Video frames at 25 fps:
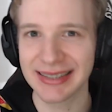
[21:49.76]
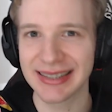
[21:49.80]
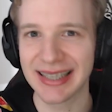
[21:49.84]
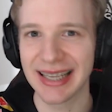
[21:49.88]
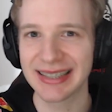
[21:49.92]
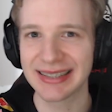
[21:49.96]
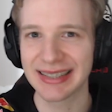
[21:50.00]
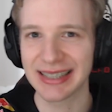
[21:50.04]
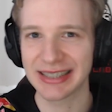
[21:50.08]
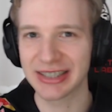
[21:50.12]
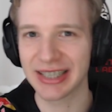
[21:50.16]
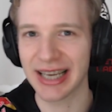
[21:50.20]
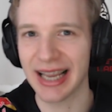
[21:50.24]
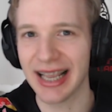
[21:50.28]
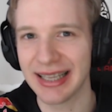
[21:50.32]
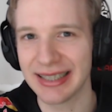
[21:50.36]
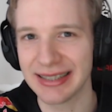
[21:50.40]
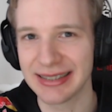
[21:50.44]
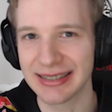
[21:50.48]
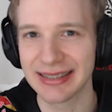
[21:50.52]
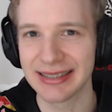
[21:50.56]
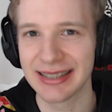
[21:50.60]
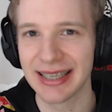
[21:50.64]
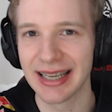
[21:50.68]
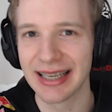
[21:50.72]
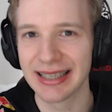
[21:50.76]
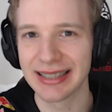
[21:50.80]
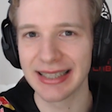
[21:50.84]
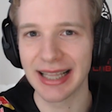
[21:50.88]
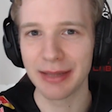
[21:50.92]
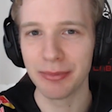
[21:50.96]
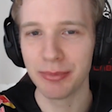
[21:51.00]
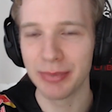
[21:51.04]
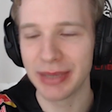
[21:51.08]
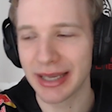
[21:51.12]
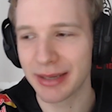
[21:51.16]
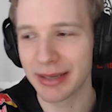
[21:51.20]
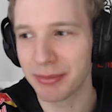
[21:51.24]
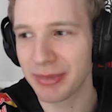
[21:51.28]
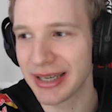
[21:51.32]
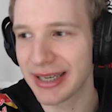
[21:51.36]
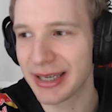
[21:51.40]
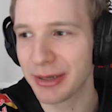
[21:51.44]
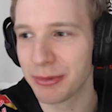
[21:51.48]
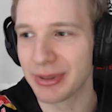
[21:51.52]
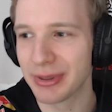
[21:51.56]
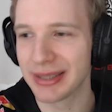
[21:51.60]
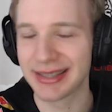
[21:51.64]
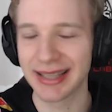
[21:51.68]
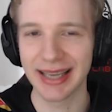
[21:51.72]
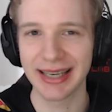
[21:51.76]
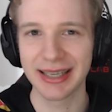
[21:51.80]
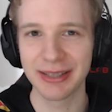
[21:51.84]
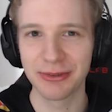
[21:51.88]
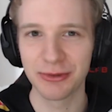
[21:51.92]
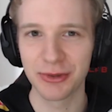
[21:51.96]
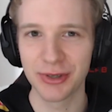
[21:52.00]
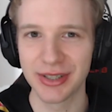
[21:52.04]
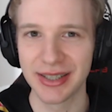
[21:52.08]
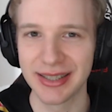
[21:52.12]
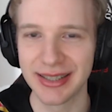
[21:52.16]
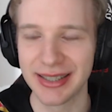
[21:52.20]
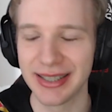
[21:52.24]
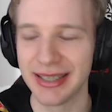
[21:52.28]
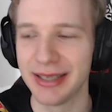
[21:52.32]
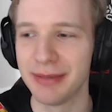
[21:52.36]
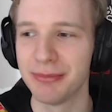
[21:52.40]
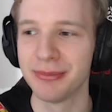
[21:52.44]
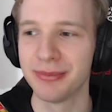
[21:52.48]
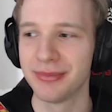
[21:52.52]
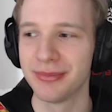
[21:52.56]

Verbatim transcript: there is a chance that me and Miky will take it for the team.